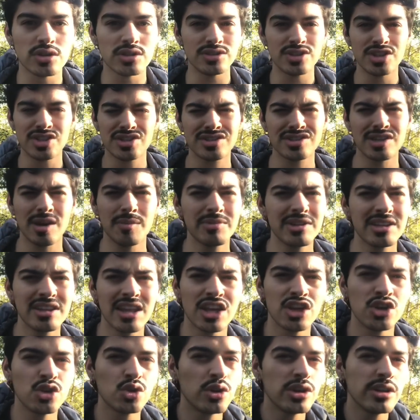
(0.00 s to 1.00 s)
just something
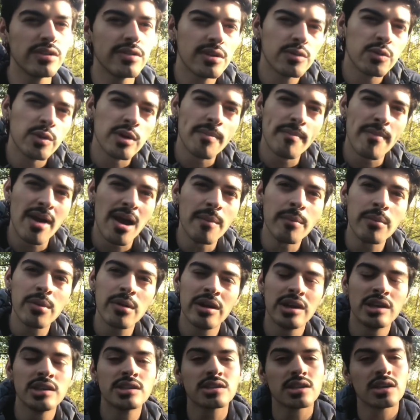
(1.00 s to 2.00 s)
that you don't even remember
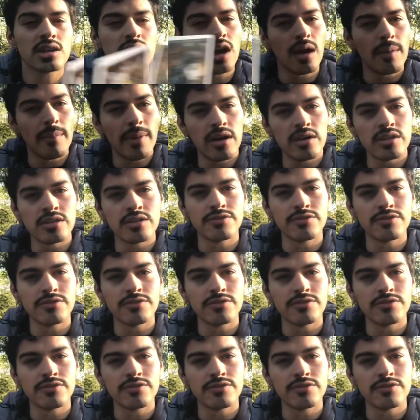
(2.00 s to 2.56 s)
and it's gonna come out in the